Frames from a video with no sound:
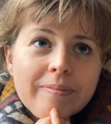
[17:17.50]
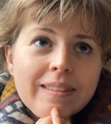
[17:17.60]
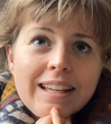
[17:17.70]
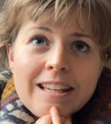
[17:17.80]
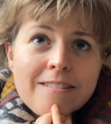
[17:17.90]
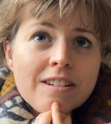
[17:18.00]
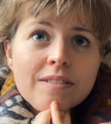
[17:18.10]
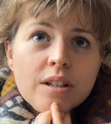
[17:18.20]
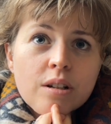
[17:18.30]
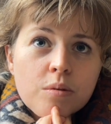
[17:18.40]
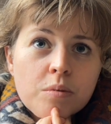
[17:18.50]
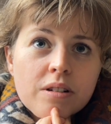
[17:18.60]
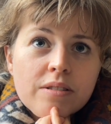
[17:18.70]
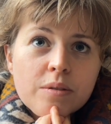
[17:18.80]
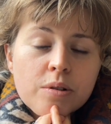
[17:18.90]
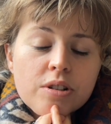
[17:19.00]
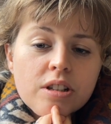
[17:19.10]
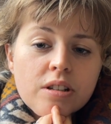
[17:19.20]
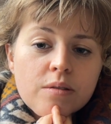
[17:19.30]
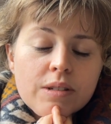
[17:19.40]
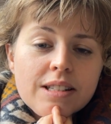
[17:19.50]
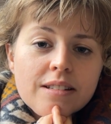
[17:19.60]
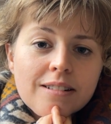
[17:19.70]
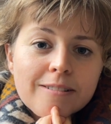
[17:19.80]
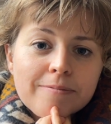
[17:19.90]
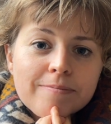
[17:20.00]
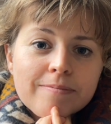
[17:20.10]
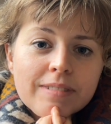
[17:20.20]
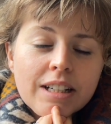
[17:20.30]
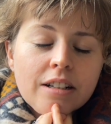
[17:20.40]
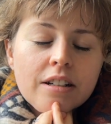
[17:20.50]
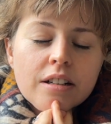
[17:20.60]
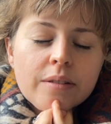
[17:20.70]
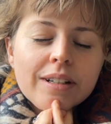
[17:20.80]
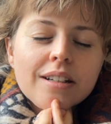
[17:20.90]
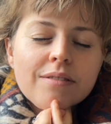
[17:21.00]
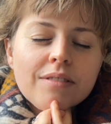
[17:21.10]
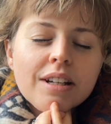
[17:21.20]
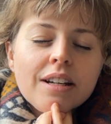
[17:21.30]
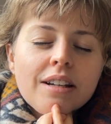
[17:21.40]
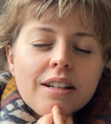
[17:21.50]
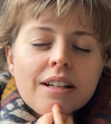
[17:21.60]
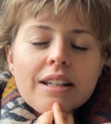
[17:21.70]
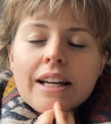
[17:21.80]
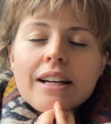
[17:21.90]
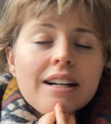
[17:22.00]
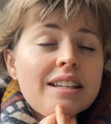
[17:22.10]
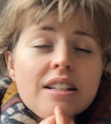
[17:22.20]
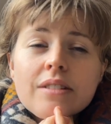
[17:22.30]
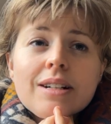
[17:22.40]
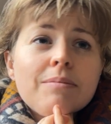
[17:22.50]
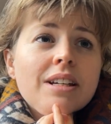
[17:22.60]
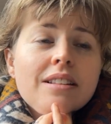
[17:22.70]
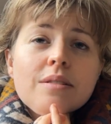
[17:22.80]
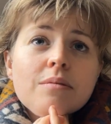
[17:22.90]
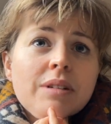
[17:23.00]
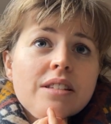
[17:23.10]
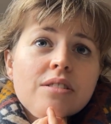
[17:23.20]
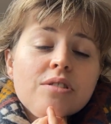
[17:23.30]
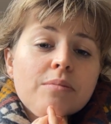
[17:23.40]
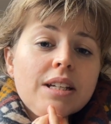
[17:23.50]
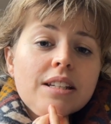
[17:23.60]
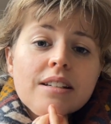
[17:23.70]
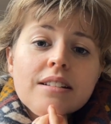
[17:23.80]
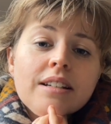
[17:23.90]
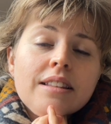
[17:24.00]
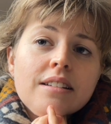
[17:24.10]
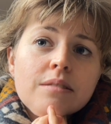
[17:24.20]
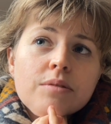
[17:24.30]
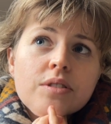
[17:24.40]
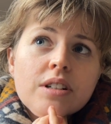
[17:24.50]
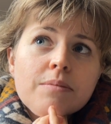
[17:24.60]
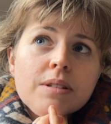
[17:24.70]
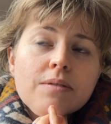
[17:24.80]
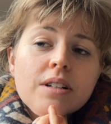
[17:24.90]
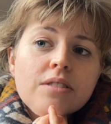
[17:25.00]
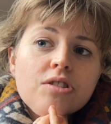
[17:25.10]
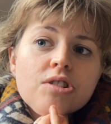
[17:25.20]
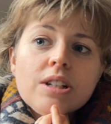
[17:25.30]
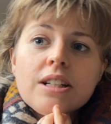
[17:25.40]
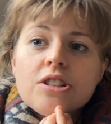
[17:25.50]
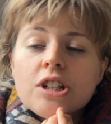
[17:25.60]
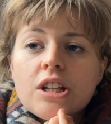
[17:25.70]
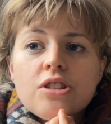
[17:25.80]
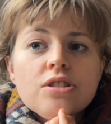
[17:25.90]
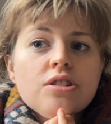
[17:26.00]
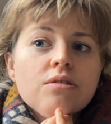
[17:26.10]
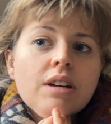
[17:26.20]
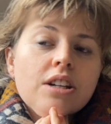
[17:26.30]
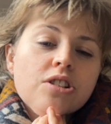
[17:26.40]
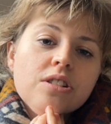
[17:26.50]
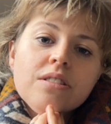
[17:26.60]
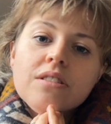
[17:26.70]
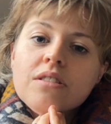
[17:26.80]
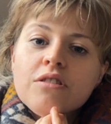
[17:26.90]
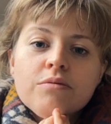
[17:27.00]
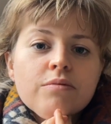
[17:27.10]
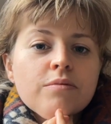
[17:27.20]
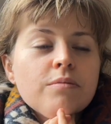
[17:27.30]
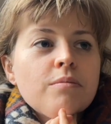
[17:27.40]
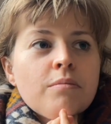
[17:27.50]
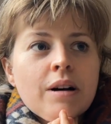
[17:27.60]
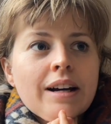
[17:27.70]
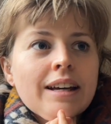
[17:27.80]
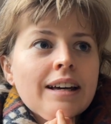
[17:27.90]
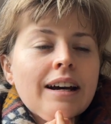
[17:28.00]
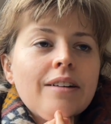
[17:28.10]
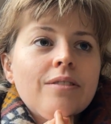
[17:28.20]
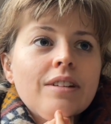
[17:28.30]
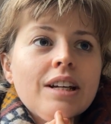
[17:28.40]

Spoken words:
even if the whole world is watching you restart. And I know it can, like, I'm like this with my social media. Like, the number of times I've kind of changed the direction of my account,